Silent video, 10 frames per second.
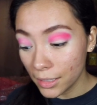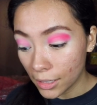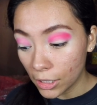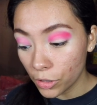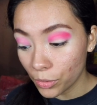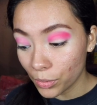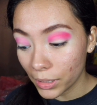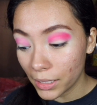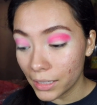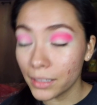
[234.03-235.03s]
this color
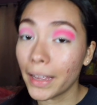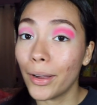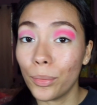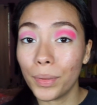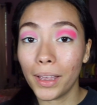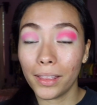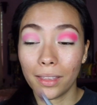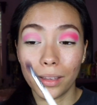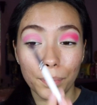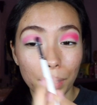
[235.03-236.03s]
really is helping
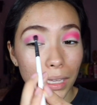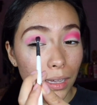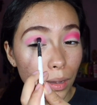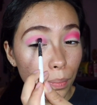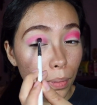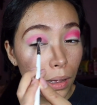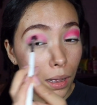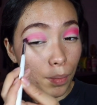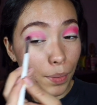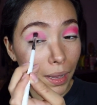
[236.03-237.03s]
the pink
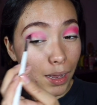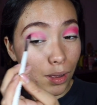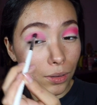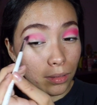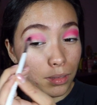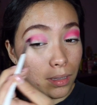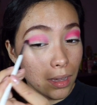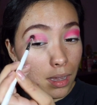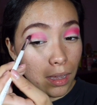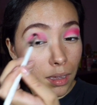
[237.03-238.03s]
pop out,
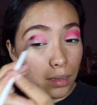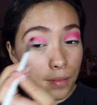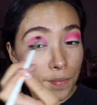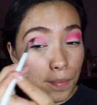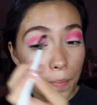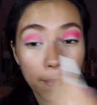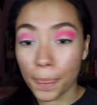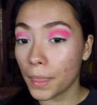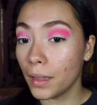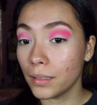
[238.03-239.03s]

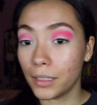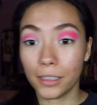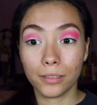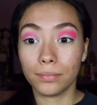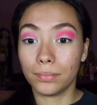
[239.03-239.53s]
like